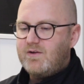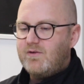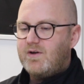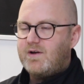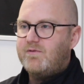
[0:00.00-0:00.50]
of
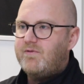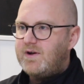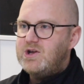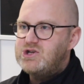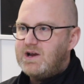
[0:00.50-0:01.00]
got like a
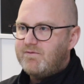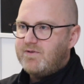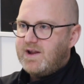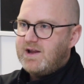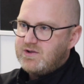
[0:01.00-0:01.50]
funny
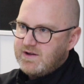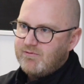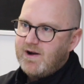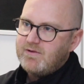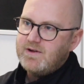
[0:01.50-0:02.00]
chamfered edge, and they're
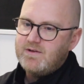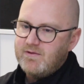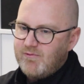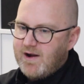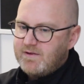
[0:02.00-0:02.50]

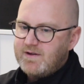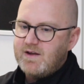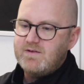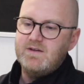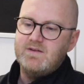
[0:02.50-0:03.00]
rounded
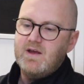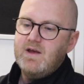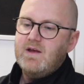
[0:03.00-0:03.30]
edges.